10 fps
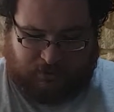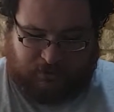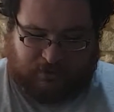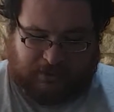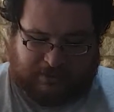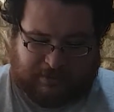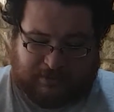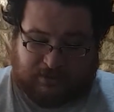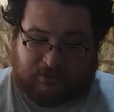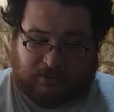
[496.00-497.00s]
that's actually
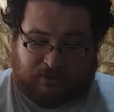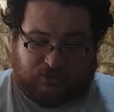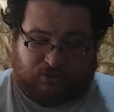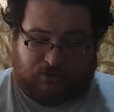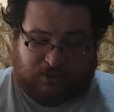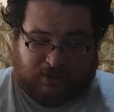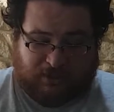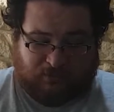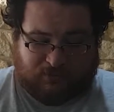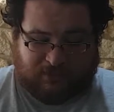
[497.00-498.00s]
slightly shorter than that one,
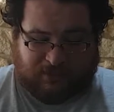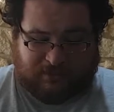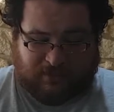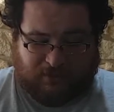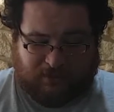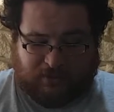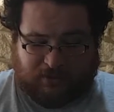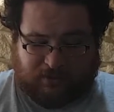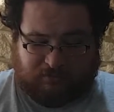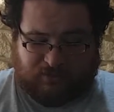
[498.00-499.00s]
so that's now a higher
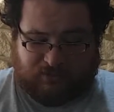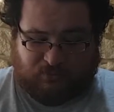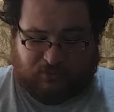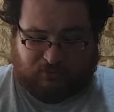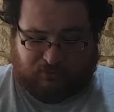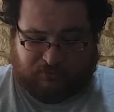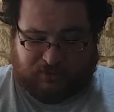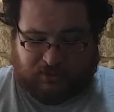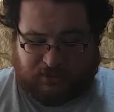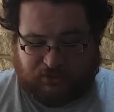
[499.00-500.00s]
raised one with a slightly
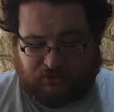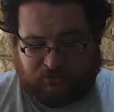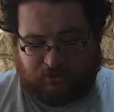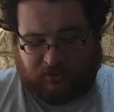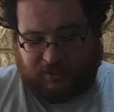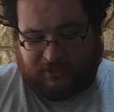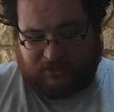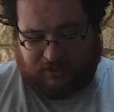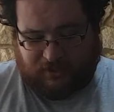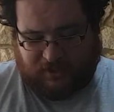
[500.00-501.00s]
shorter one on that
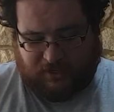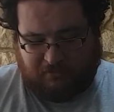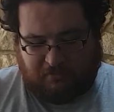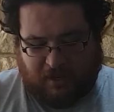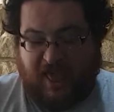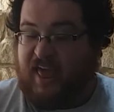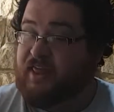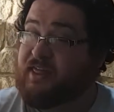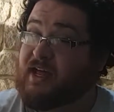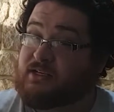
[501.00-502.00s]
side, and
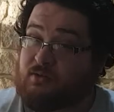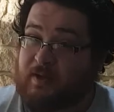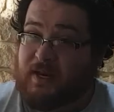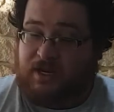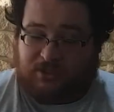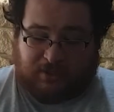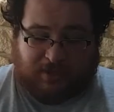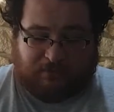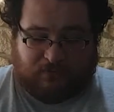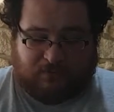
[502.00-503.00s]
that's not bad actually. That
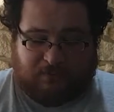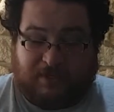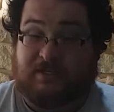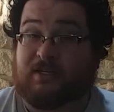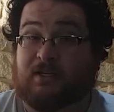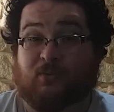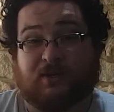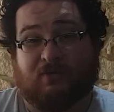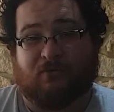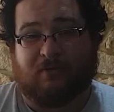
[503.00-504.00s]
feels a bit better than the other
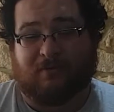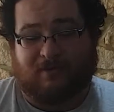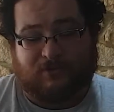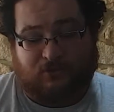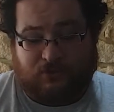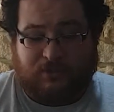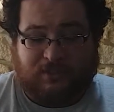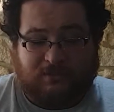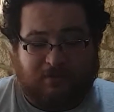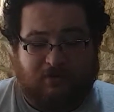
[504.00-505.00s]
way around. So you can
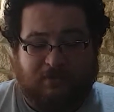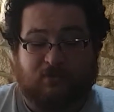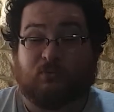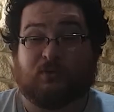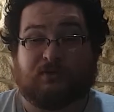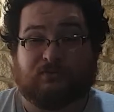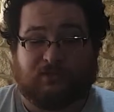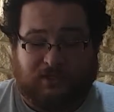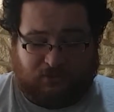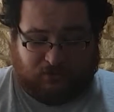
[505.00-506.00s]
experiment with the
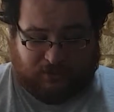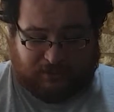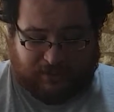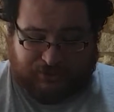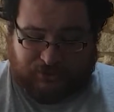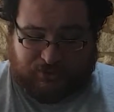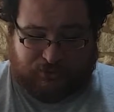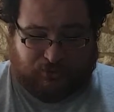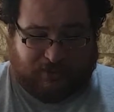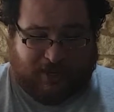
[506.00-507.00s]
orientation. You can
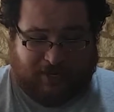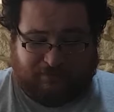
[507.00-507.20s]
have